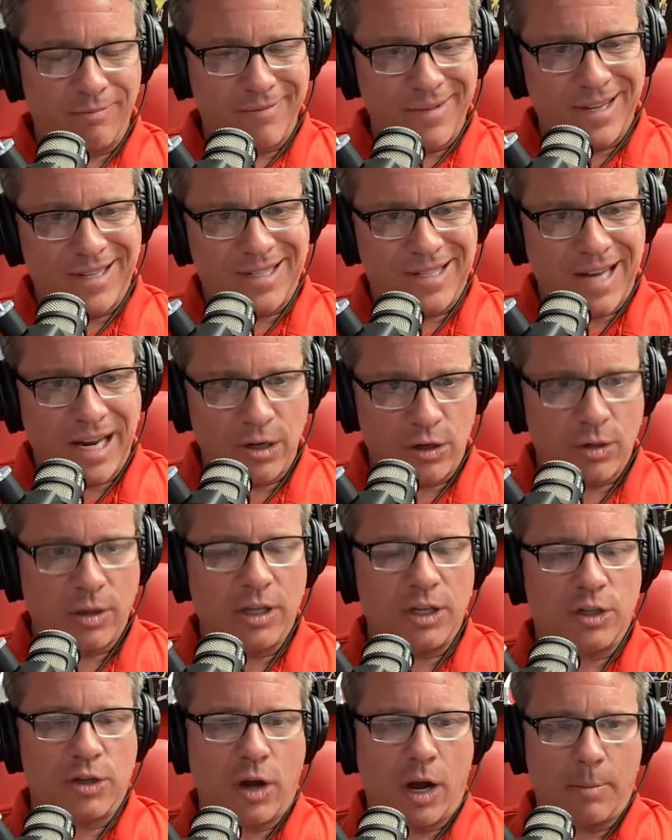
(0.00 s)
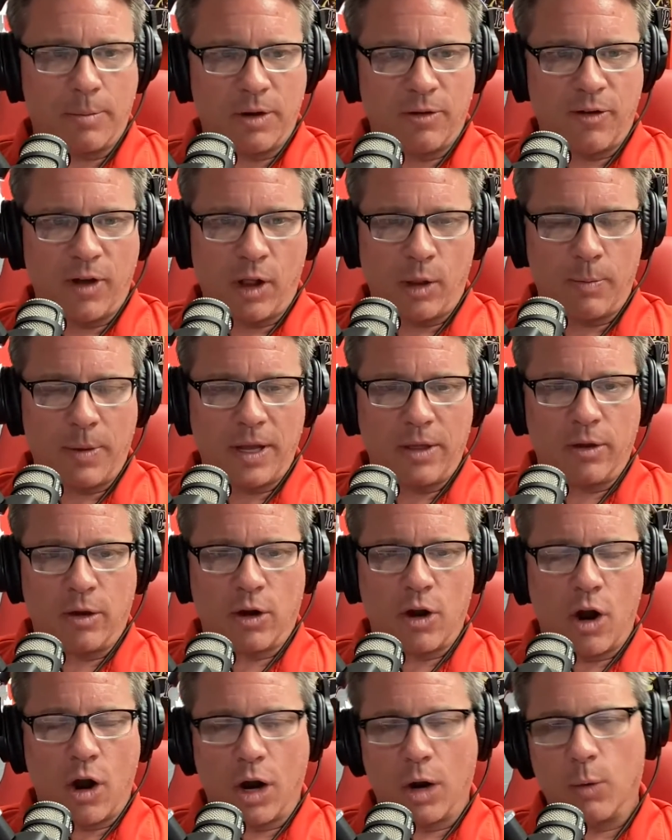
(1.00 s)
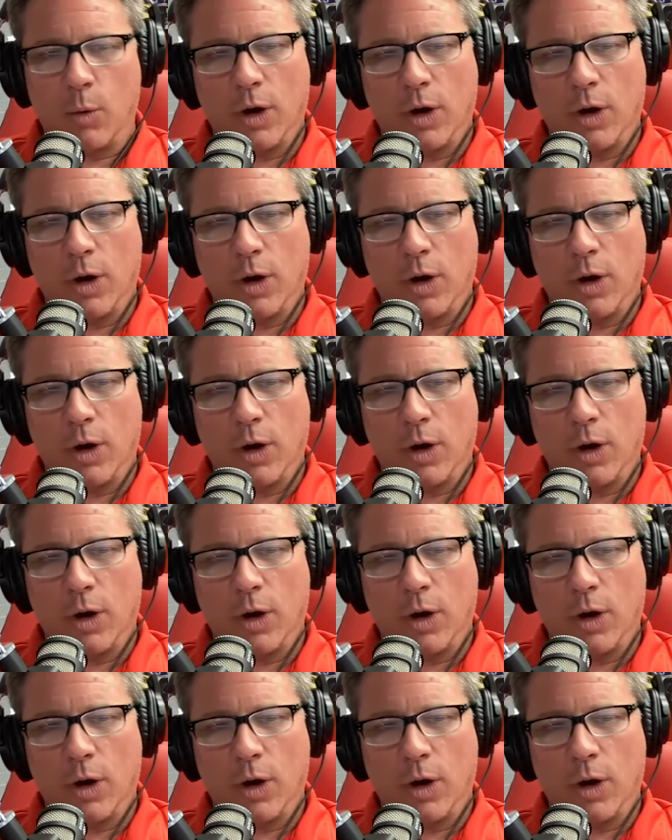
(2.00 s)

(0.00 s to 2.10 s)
essentially stopped developing their car,